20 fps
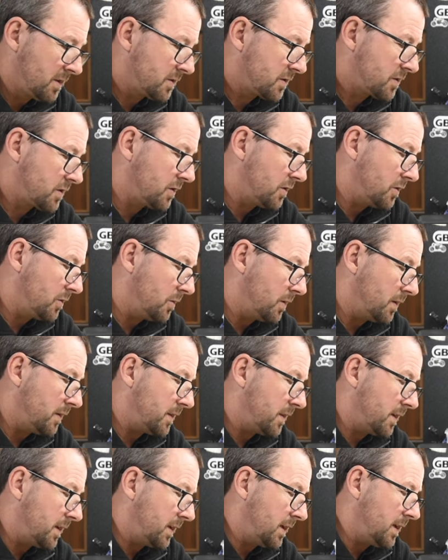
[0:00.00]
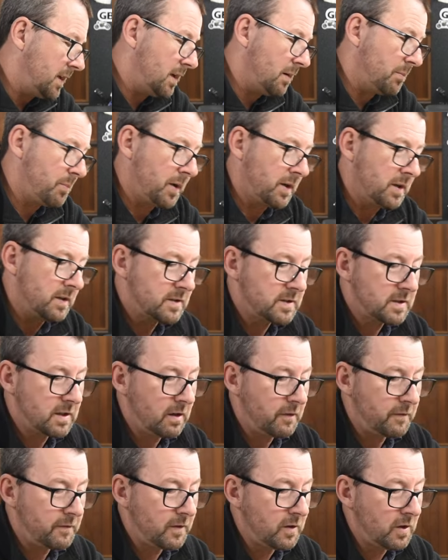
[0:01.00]
to the earbud
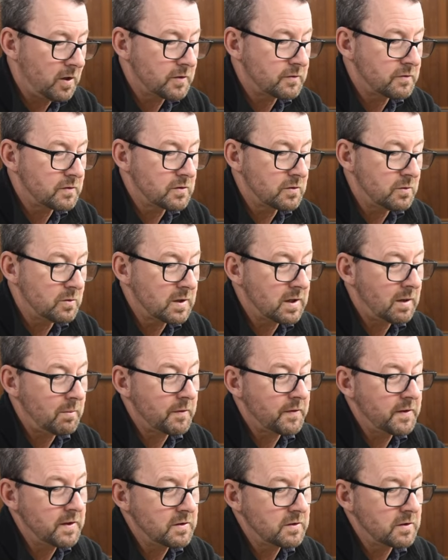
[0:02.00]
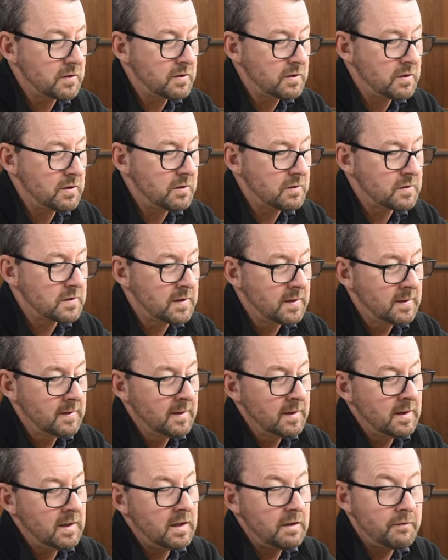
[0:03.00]
itself. Last resort, a couple of things you can use.
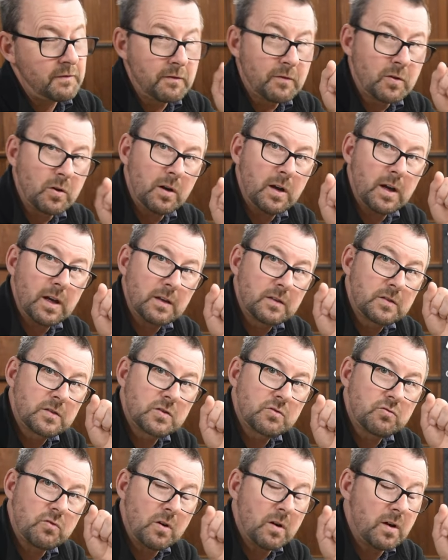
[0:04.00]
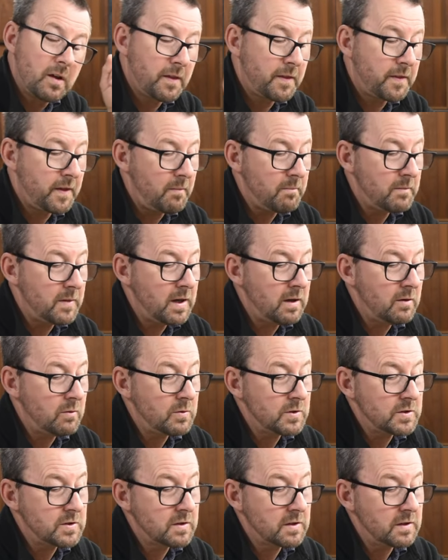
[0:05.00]
If you've got a strong thumbnail
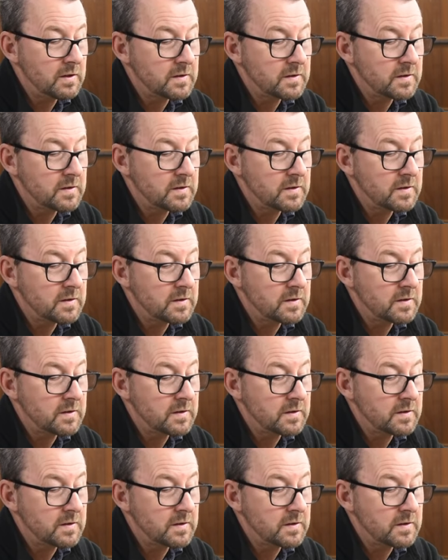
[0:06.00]
which you can